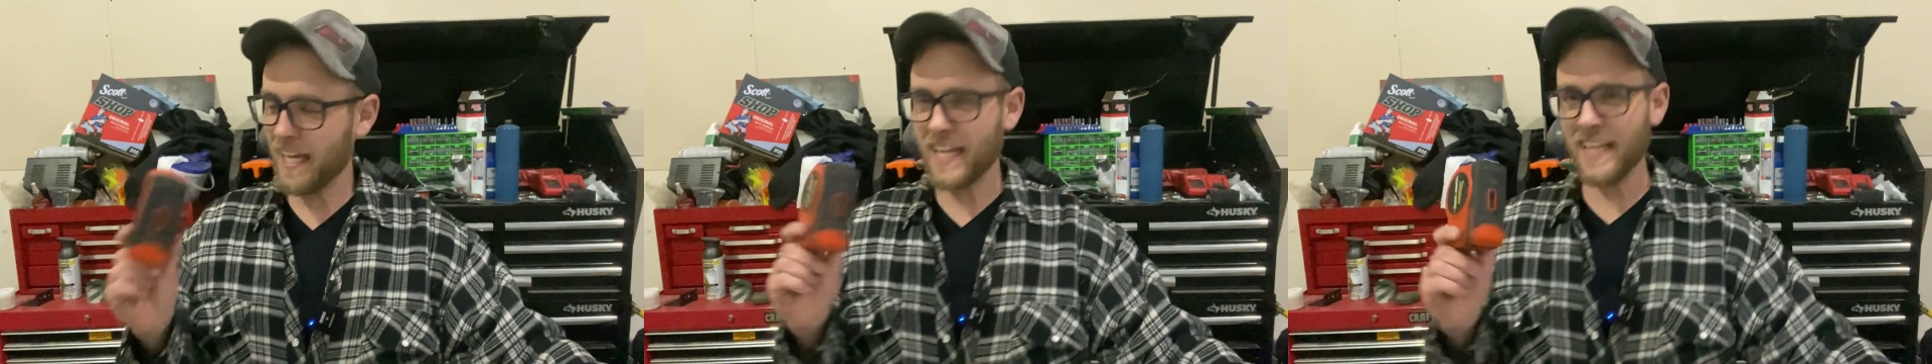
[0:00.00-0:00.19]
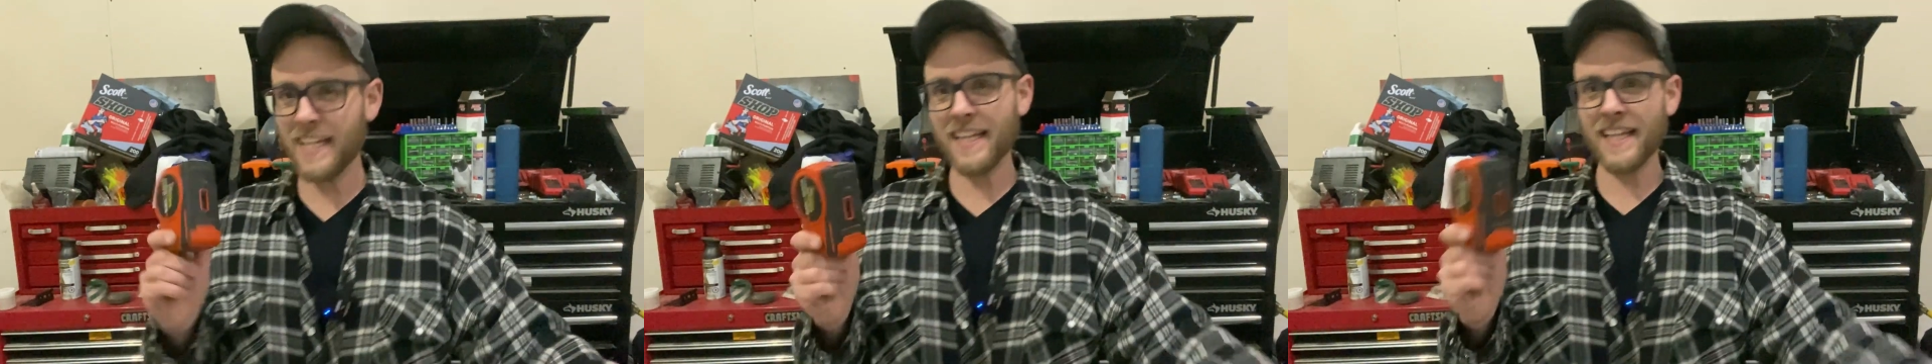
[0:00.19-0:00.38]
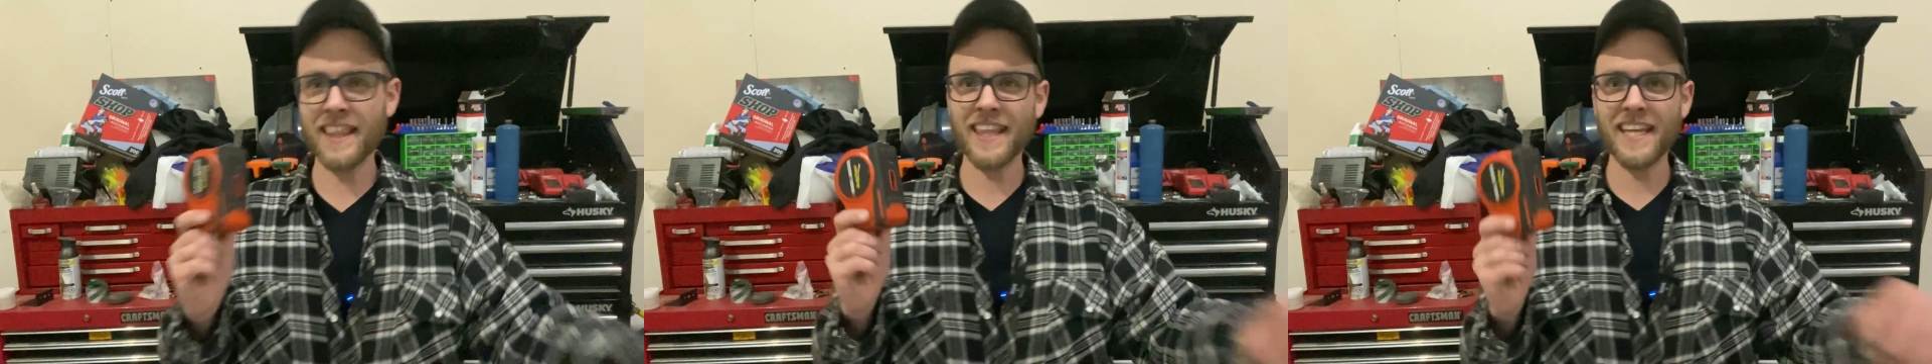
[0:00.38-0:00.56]

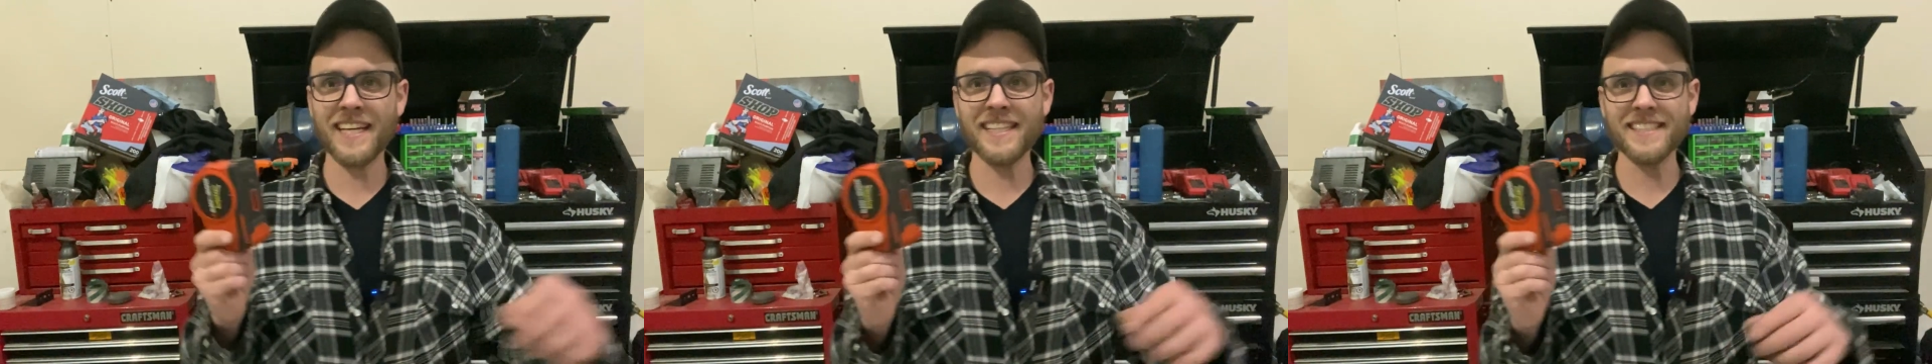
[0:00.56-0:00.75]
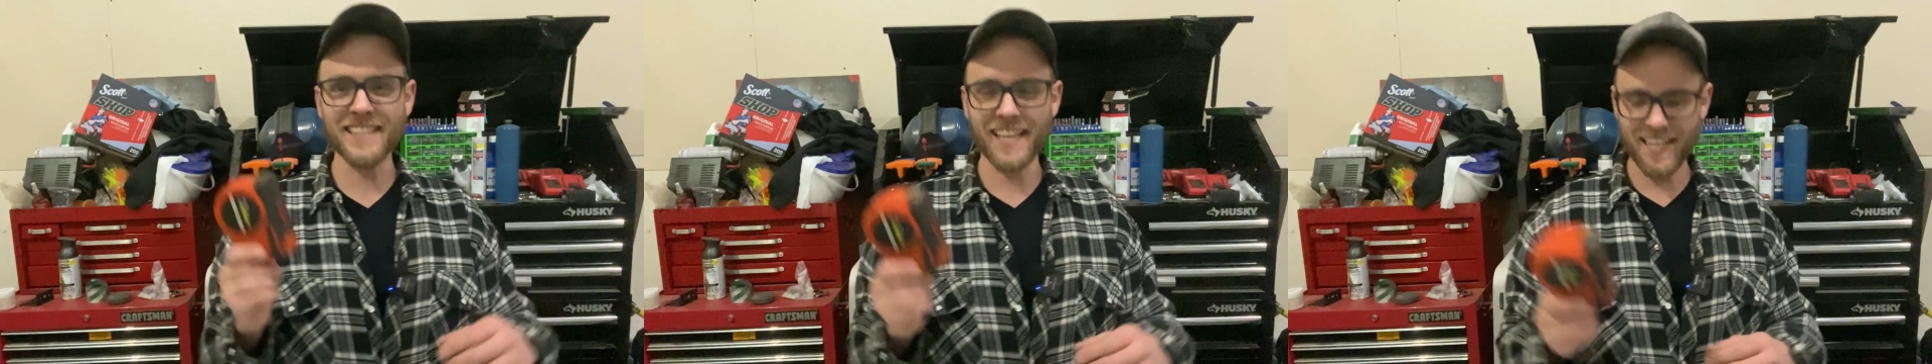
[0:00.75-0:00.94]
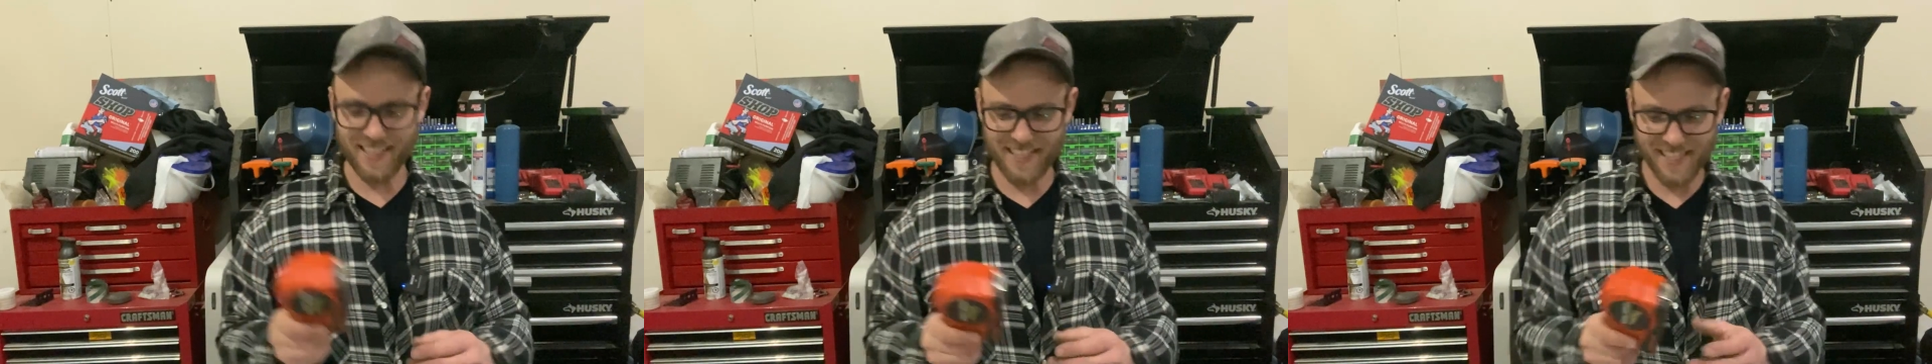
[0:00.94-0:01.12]
in things
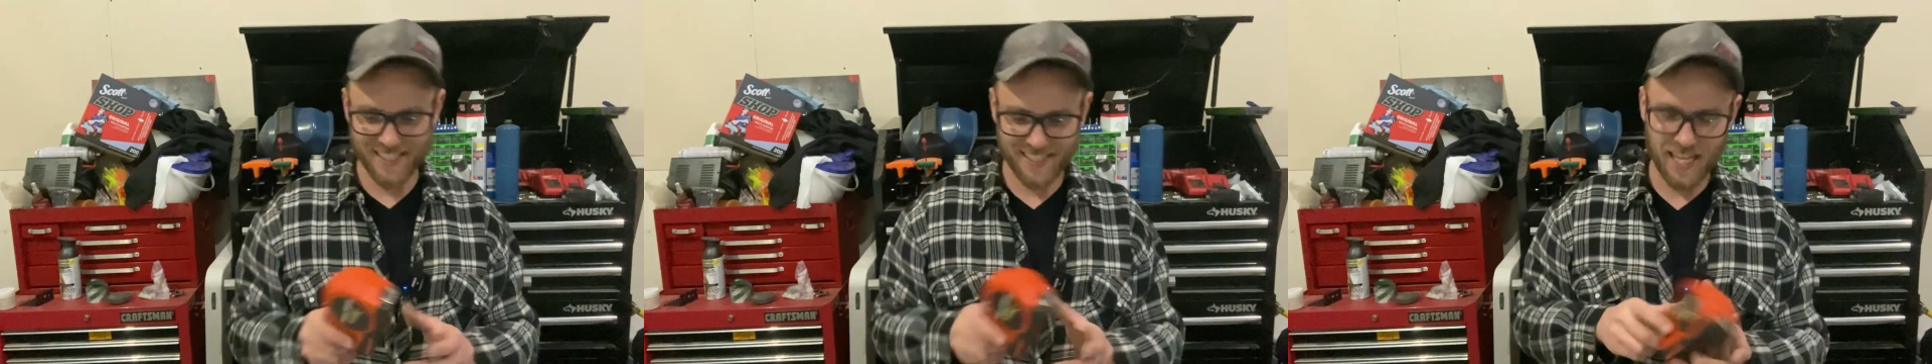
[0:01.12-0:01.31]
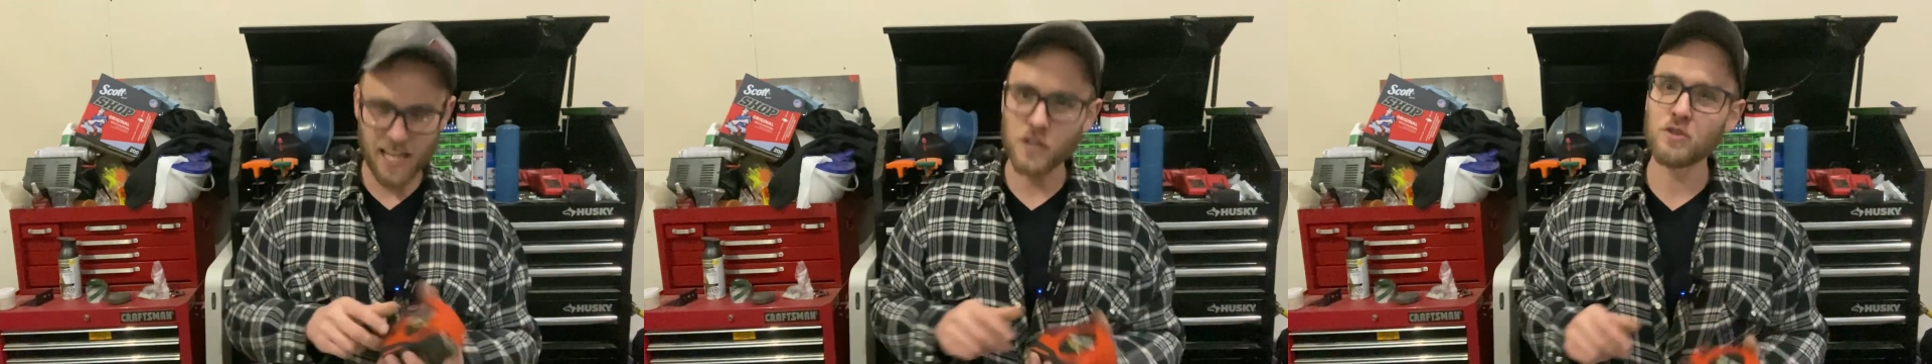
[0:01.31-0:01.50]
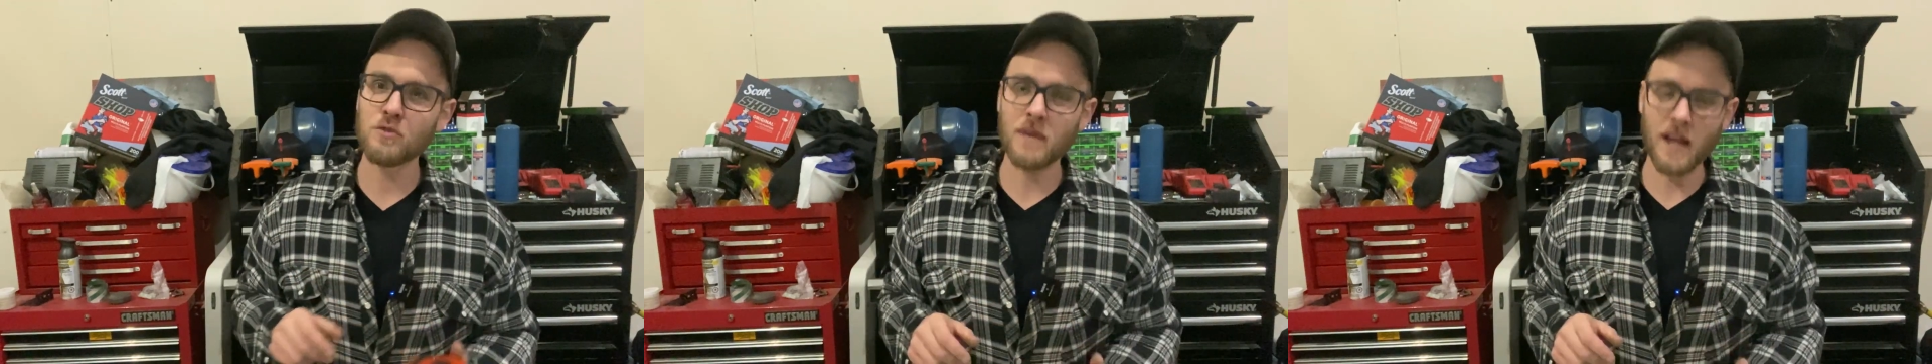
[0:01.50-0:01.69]
like this
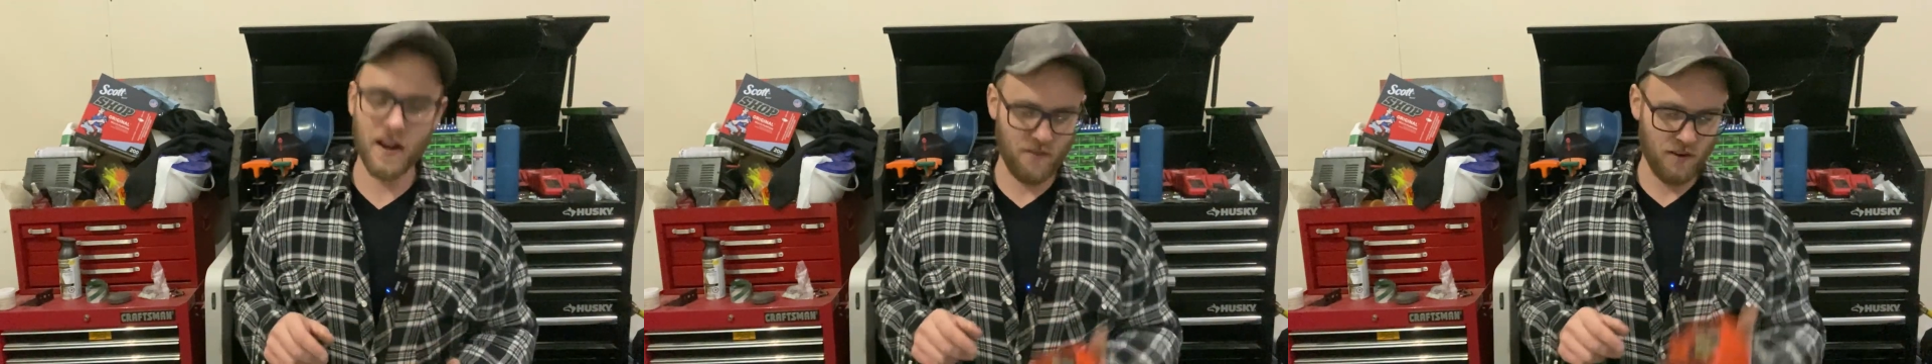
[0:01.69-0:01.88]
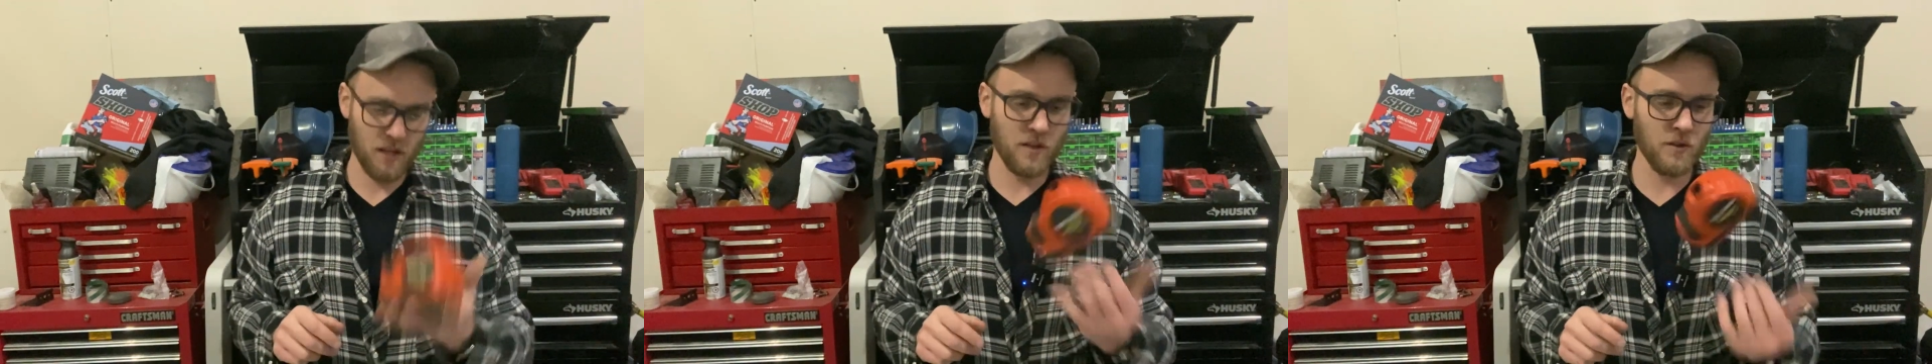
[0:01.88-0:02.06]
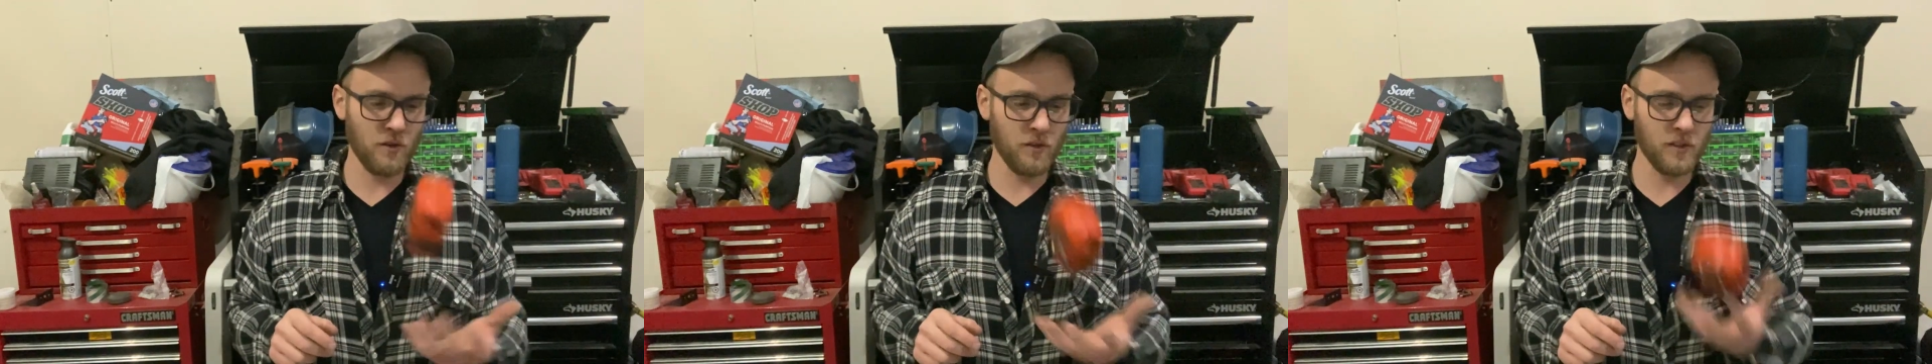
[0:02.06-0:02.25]
that you never
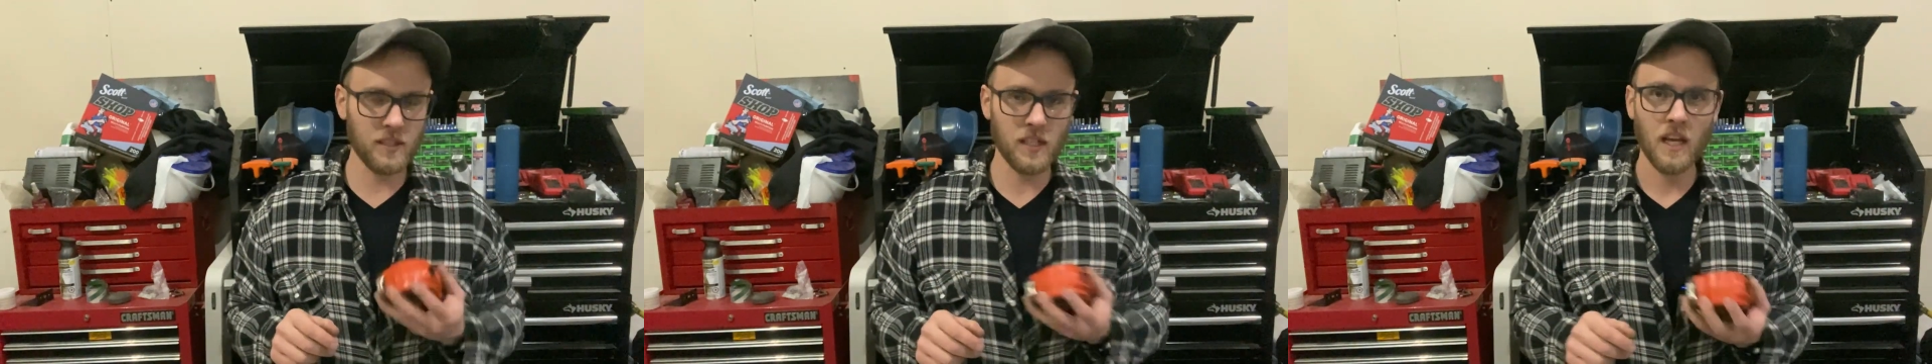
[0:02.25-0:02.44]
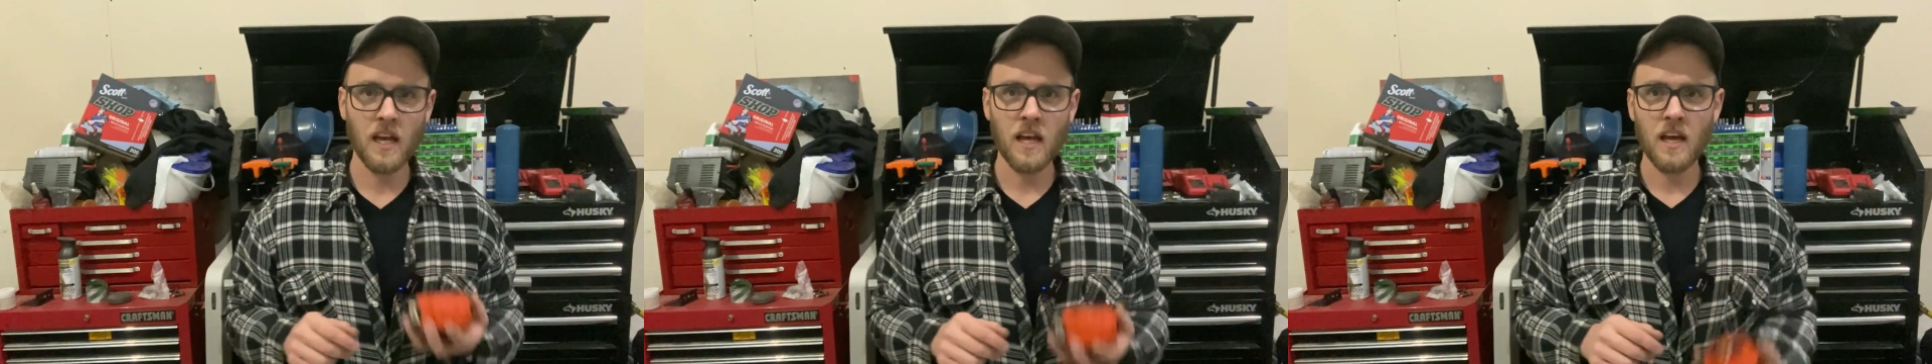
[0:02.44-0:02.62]
use